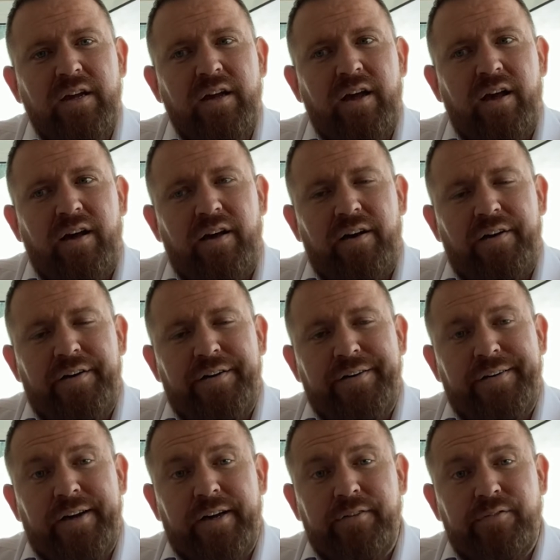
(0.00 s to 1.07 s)
uh,
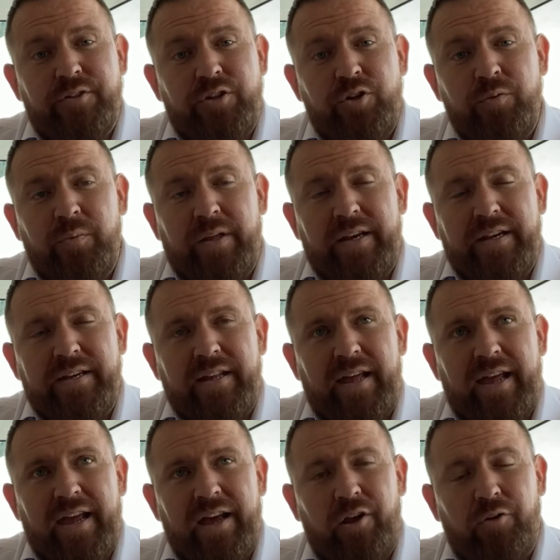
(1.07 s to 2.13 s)
I've accumulated a
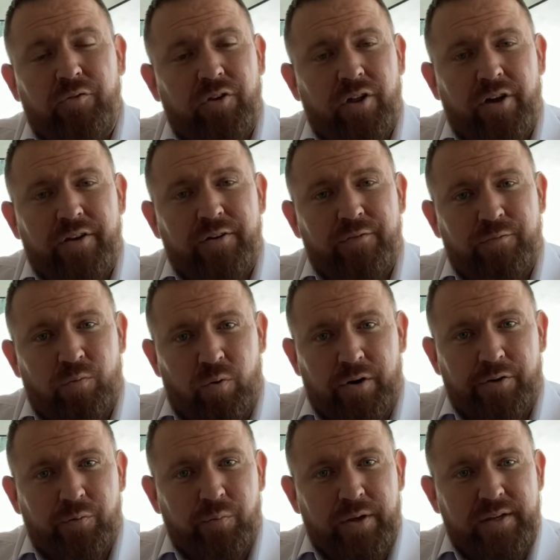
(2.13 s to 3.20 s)
hell of a lot of
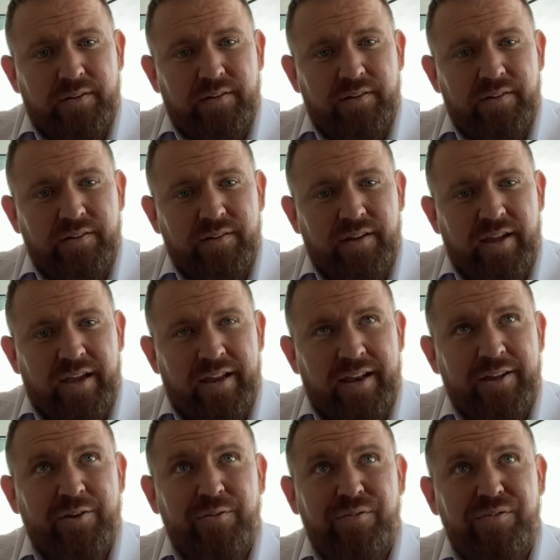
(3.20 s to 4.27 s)
water weight, and I
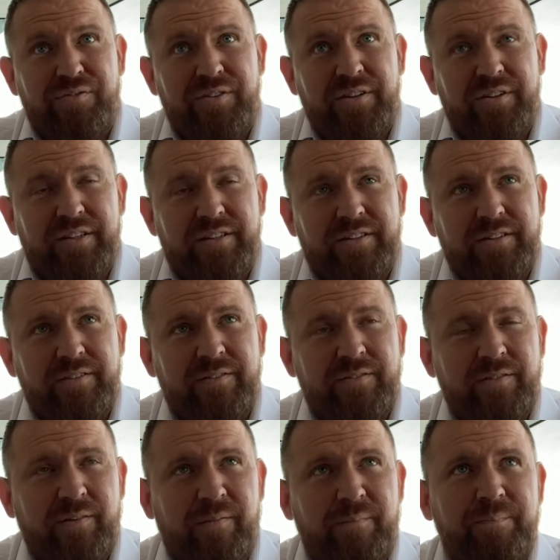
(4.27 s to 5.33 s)
could feel it
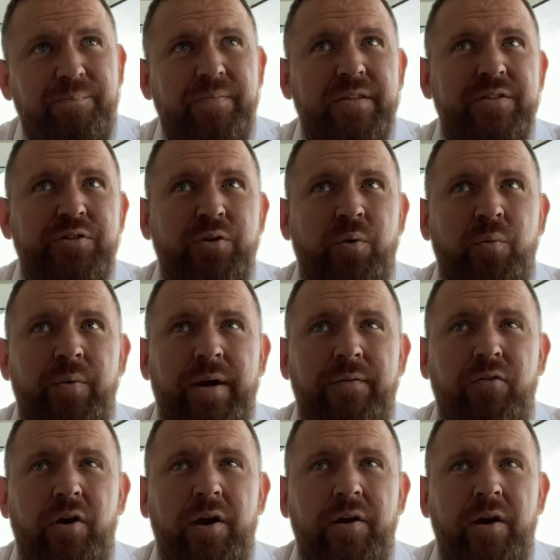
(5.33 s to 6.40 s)
so
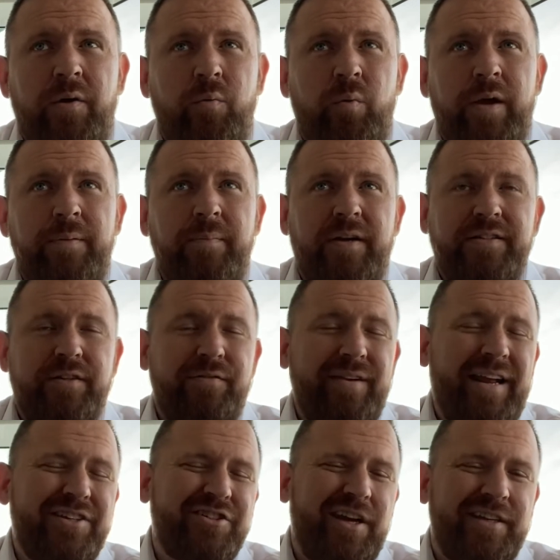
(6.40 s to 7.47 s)
whenever I, I, weighed myself, and
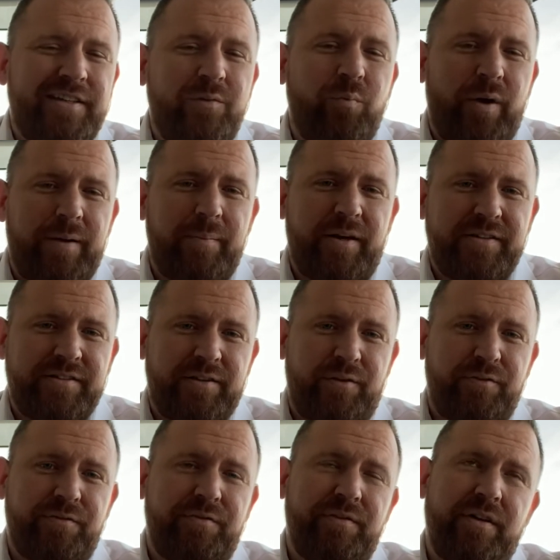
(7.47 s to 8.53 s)
actually I did weigh
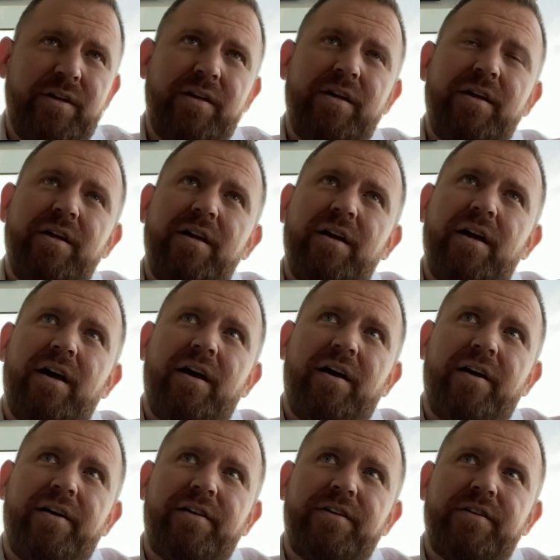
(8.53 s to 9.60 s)
myself
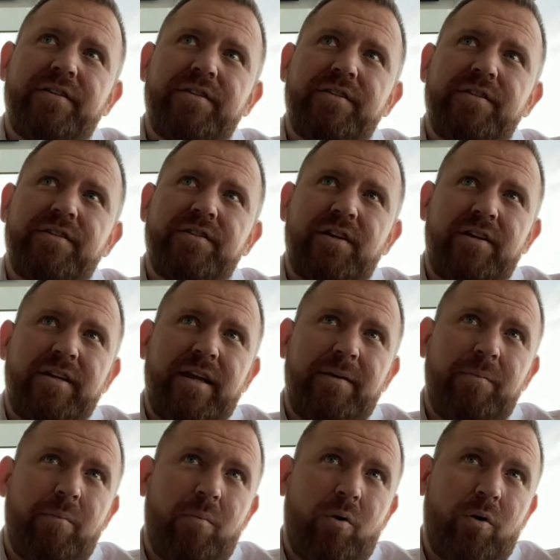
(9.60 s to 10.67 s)
uh, Sunday
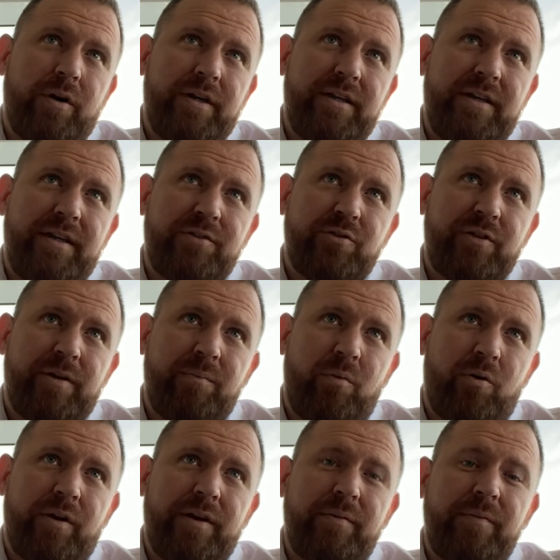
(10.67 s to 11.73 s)
morning, yesterday
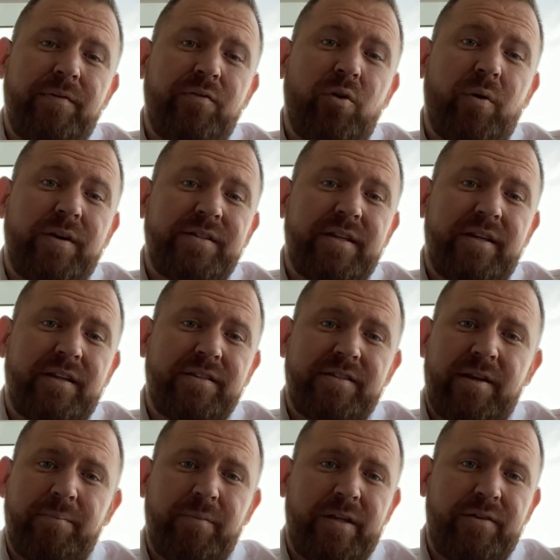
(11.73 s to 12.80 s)
morning, even though I said,
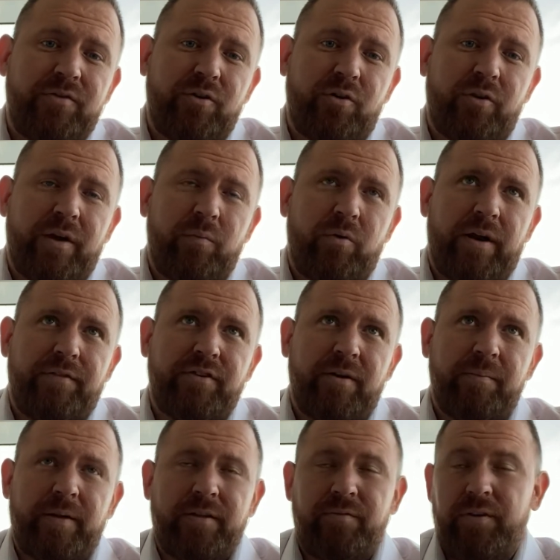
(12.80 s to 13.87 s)
listen, I'm leaving early, I won't have time
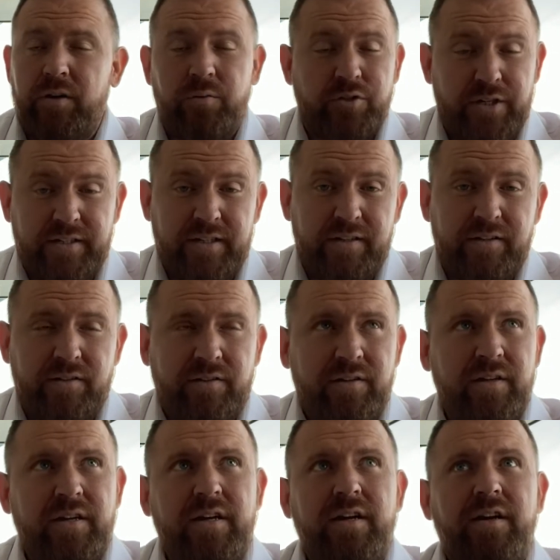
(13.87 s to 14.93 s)
to make the video, which I didn't.
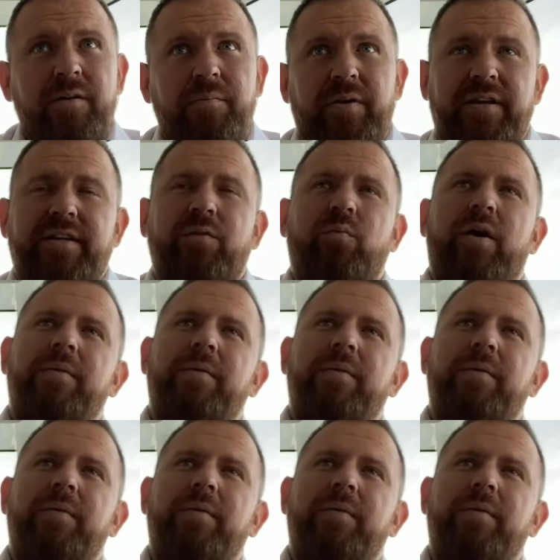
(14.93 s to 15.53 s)
But I did weigh